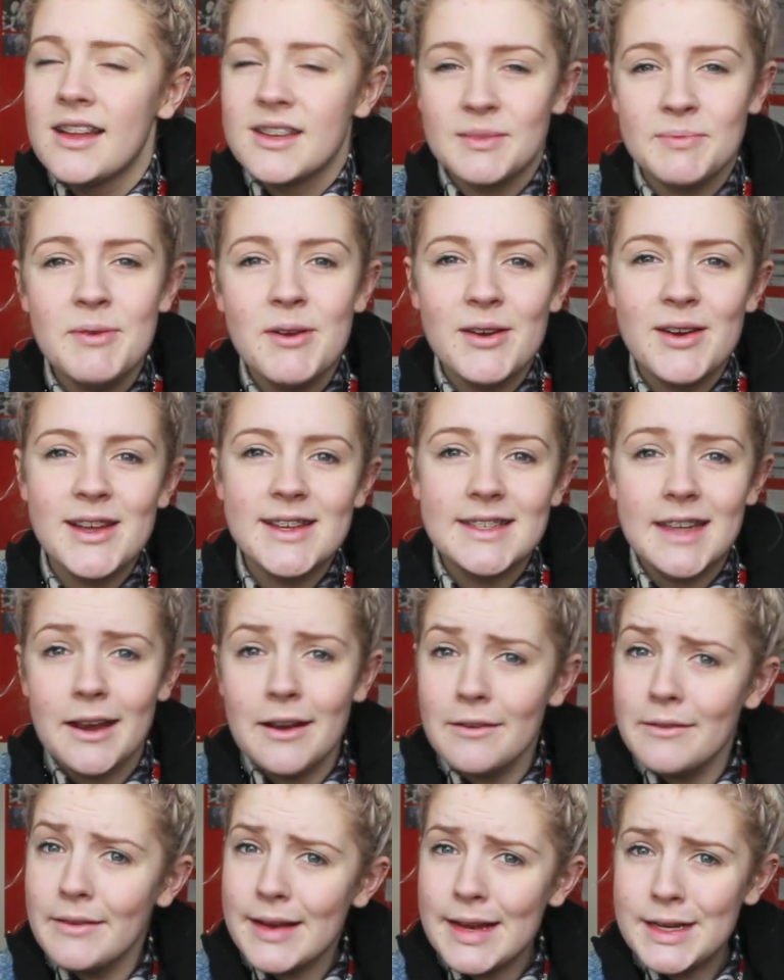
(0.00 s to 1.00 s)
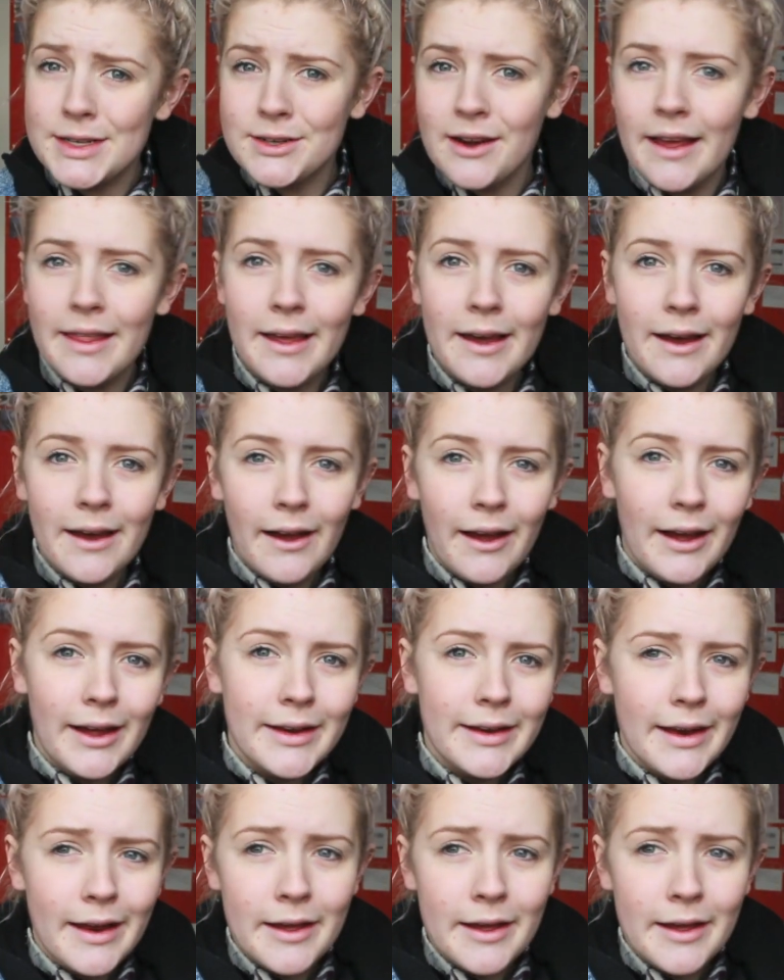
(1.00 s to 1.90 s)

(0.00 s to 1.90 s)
To be honest, I don't really try that hard.